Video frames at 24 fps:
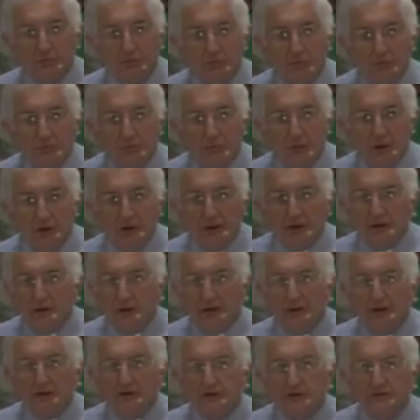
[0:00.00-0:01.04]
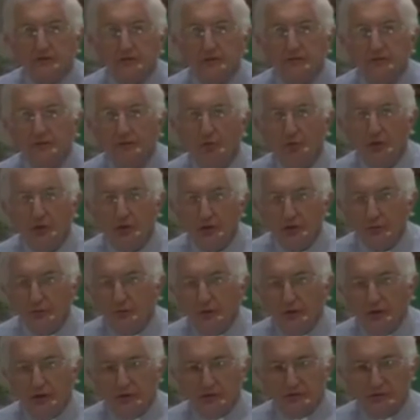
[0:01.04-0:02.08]
why didn't he just avoid the
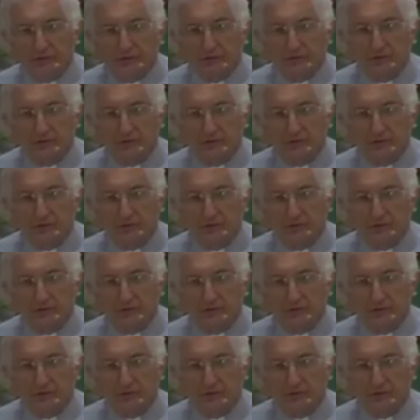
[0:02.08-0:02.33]
place?